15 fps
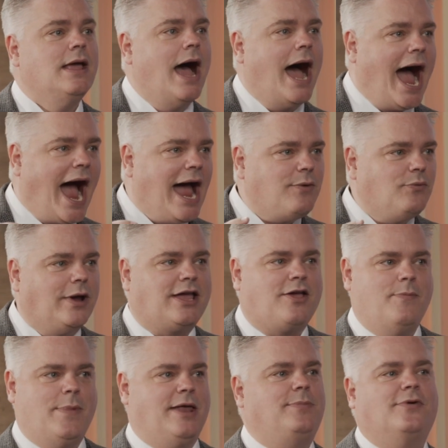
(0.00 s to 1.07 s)
I
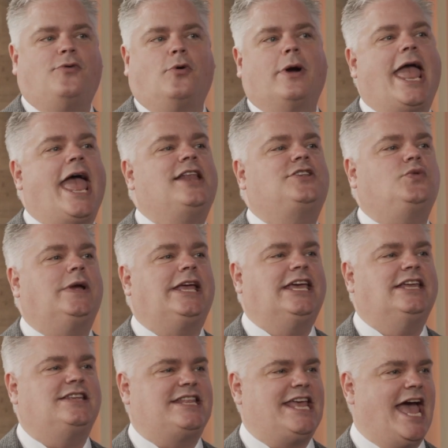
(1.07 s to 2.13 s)
recommend, before entering
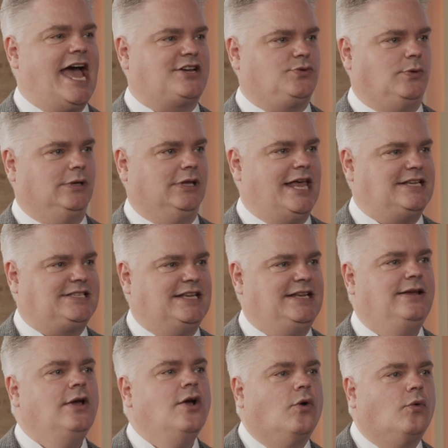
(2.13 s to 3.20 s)
into the actual lesson,
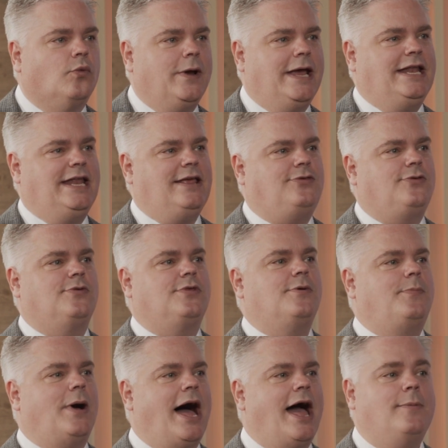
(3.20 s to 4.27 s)
reading through the
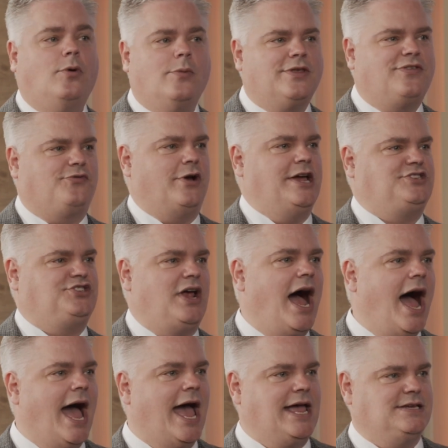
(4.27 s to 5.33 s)
Bible with fresh
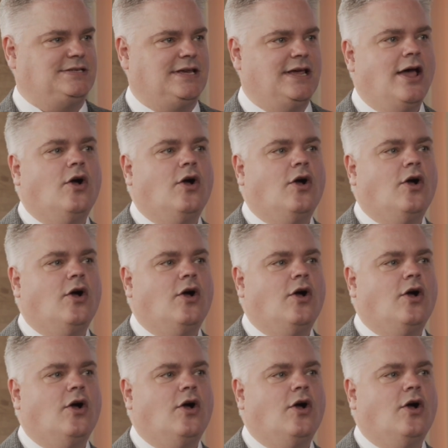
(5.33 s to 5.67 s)
eyes.